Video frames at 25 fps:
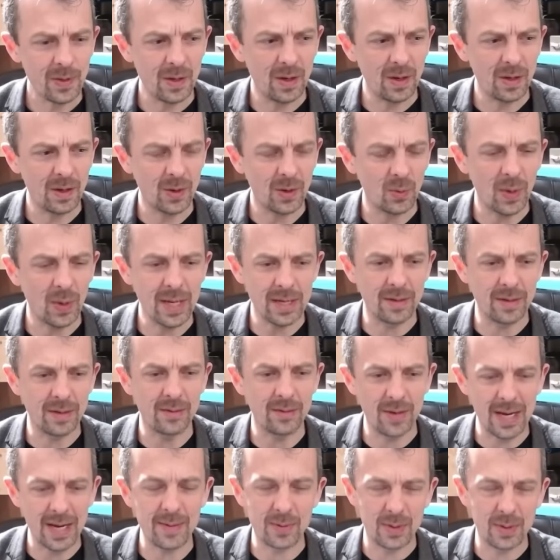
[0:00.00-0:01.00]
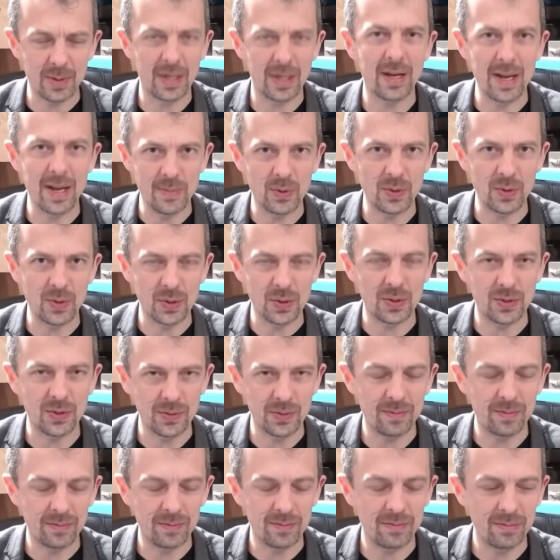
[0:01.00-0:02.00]
and the way you're able, able to sort
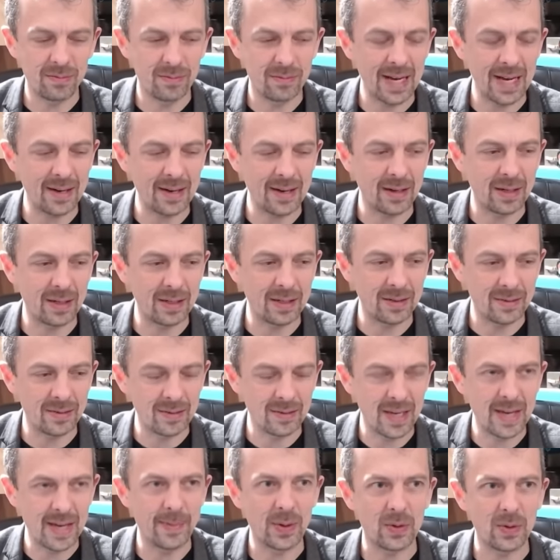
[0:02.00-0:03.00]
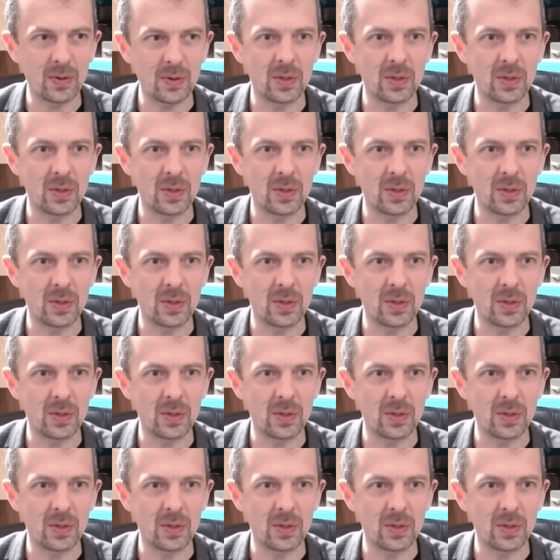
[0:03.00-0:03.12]
of handle it and keep it on